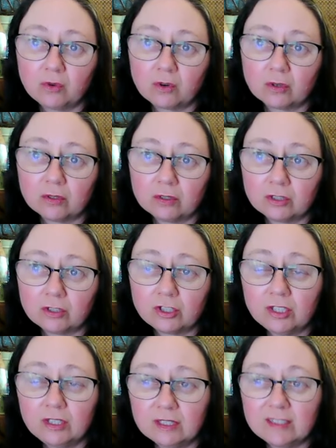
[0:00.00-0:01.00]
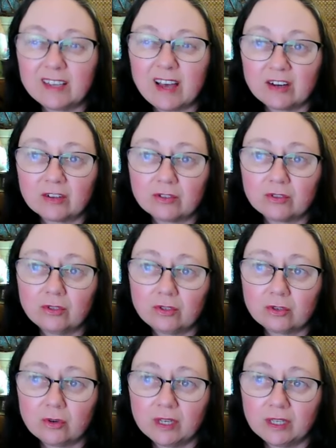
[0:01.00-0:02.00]
world she desires to
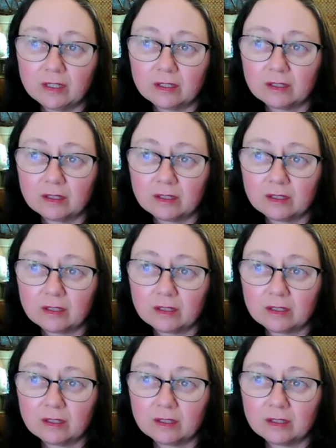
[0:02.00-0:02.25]
join.